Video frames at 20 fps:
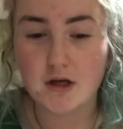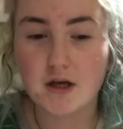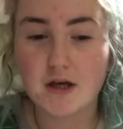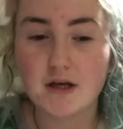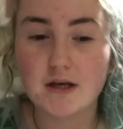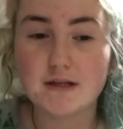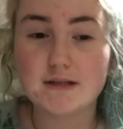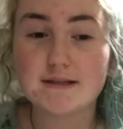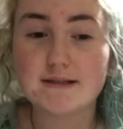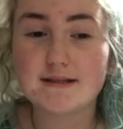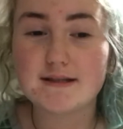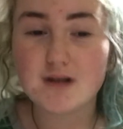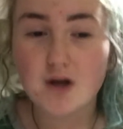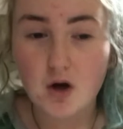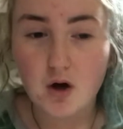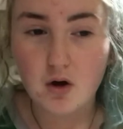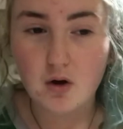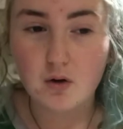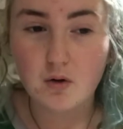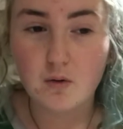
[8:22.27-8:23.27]

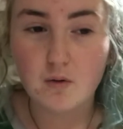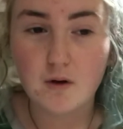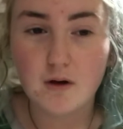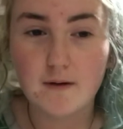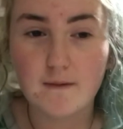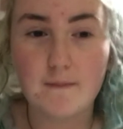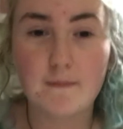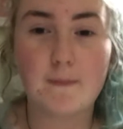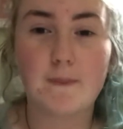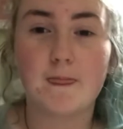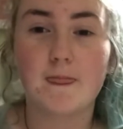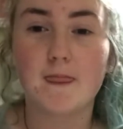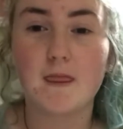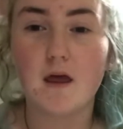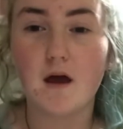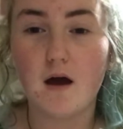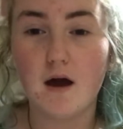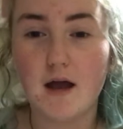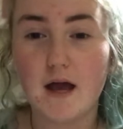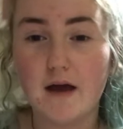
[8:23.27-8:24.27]
So,
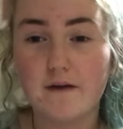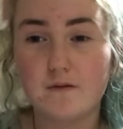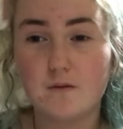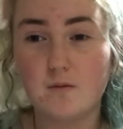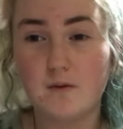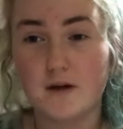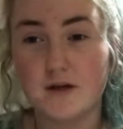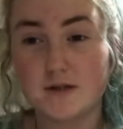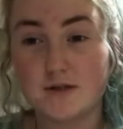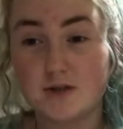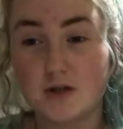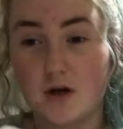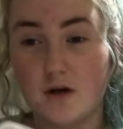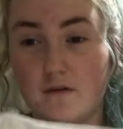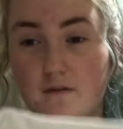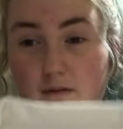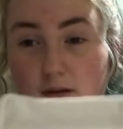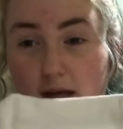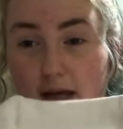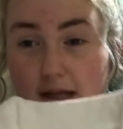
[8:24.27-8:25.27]
I have to wear stuff
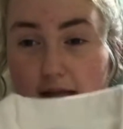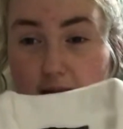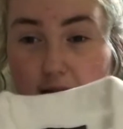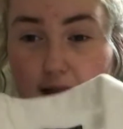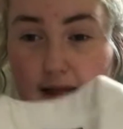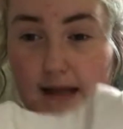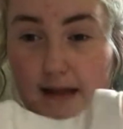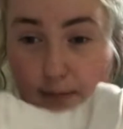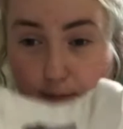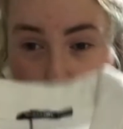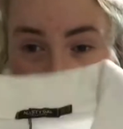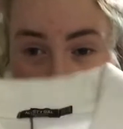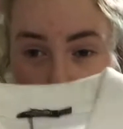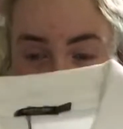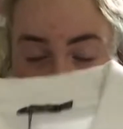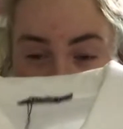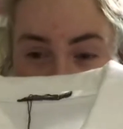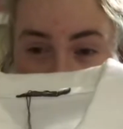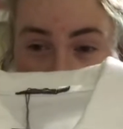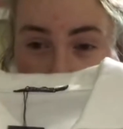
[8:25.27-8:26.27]
like this is
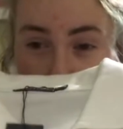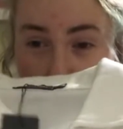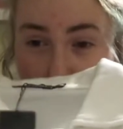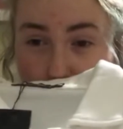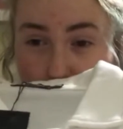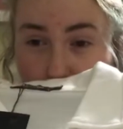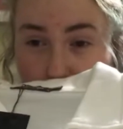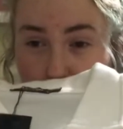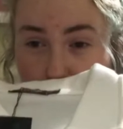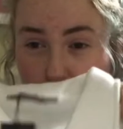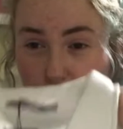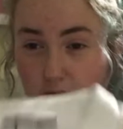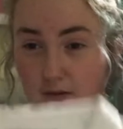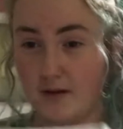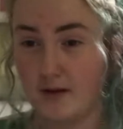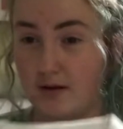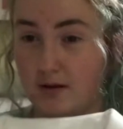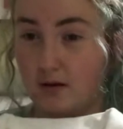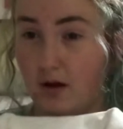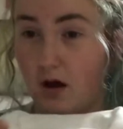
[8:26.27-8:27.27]
perfect because
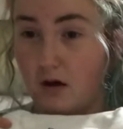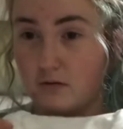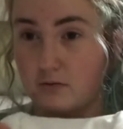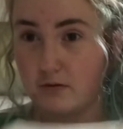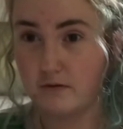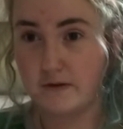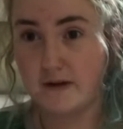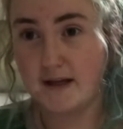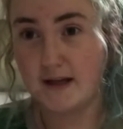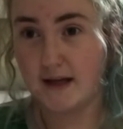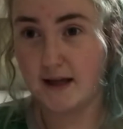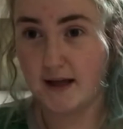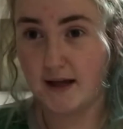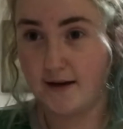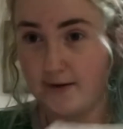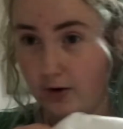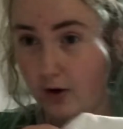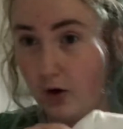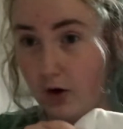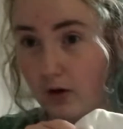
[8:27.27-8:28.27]
it's not revealing at
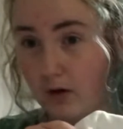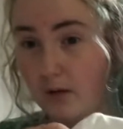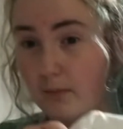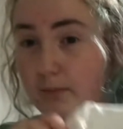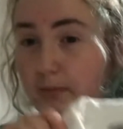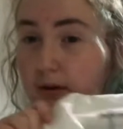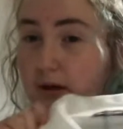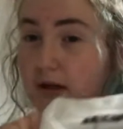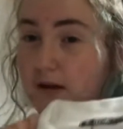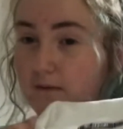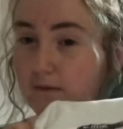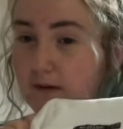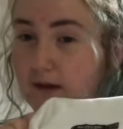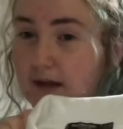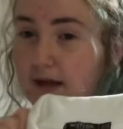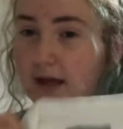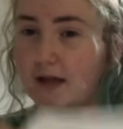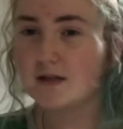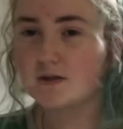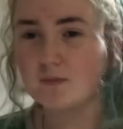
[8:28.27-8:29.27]
all, but it's v
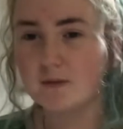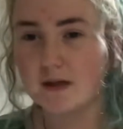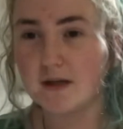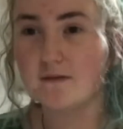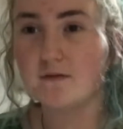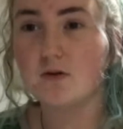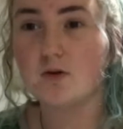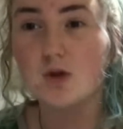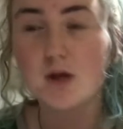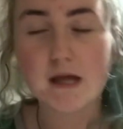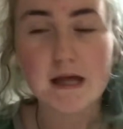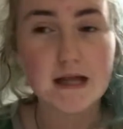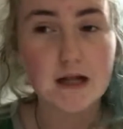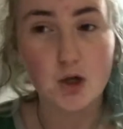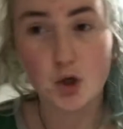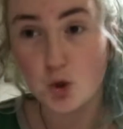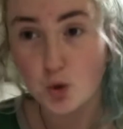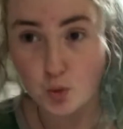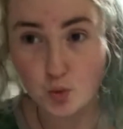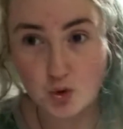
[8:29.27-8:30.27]
neck which gives you the
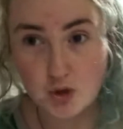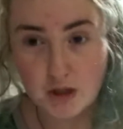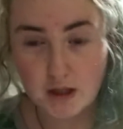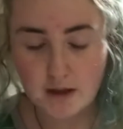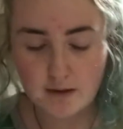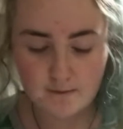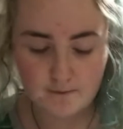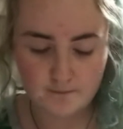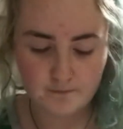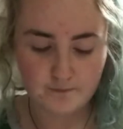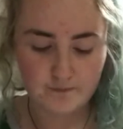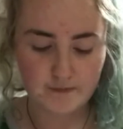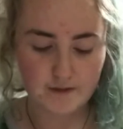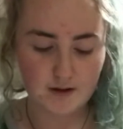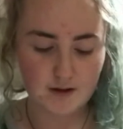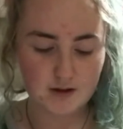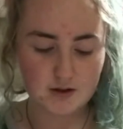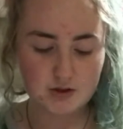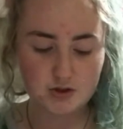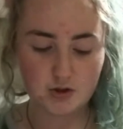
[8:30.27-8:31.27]
illusion
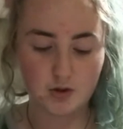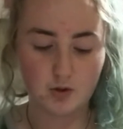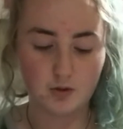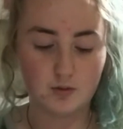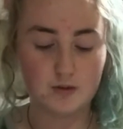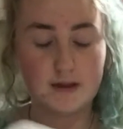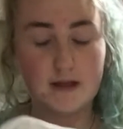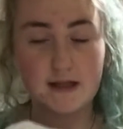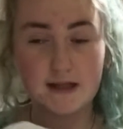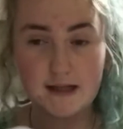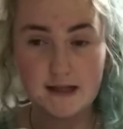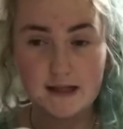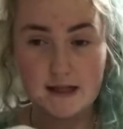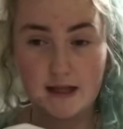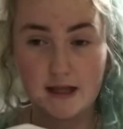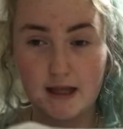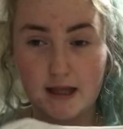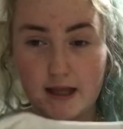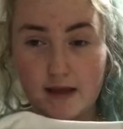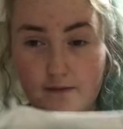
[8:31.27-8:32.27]
so this is
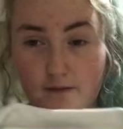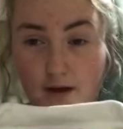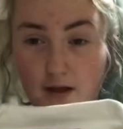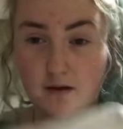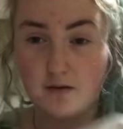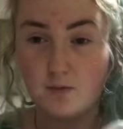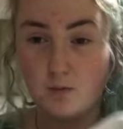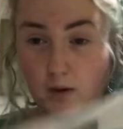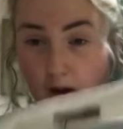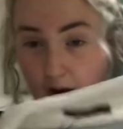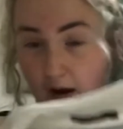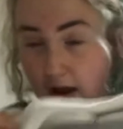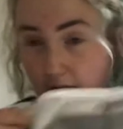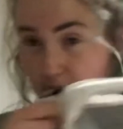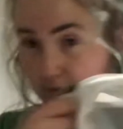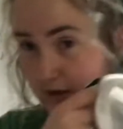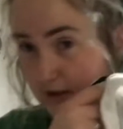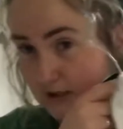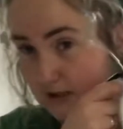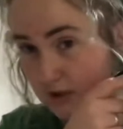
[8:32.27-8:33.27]
like, if I could wear
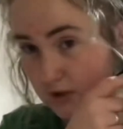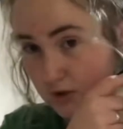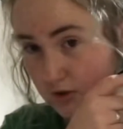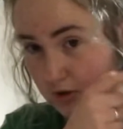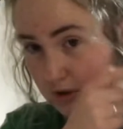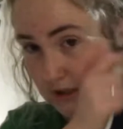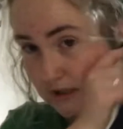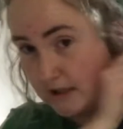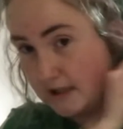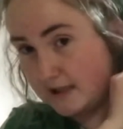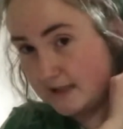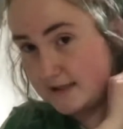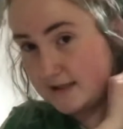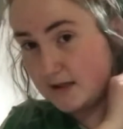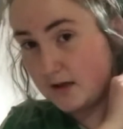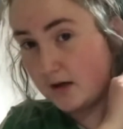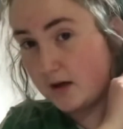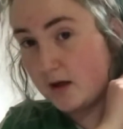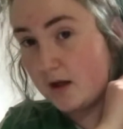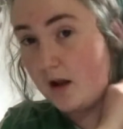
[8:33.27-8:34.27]
every t-shirt in this
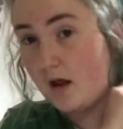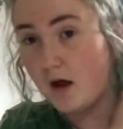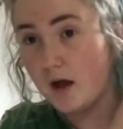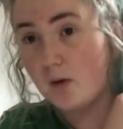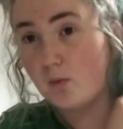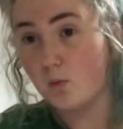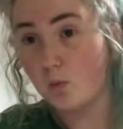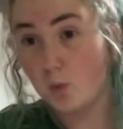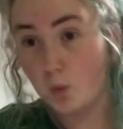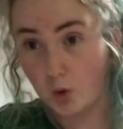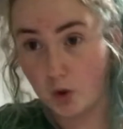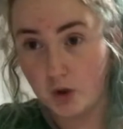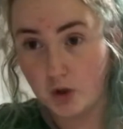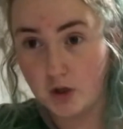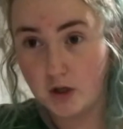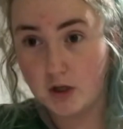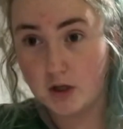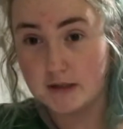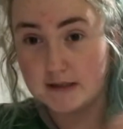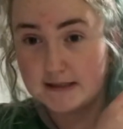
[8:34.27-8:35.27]
style, I would.
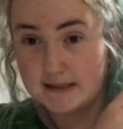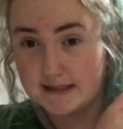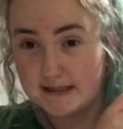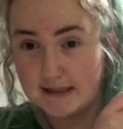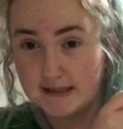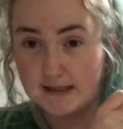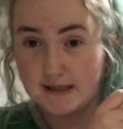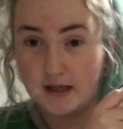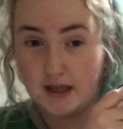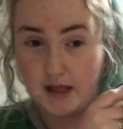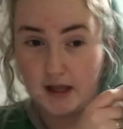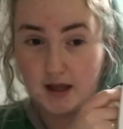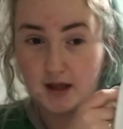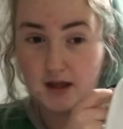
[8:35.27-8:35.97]
Because this is like,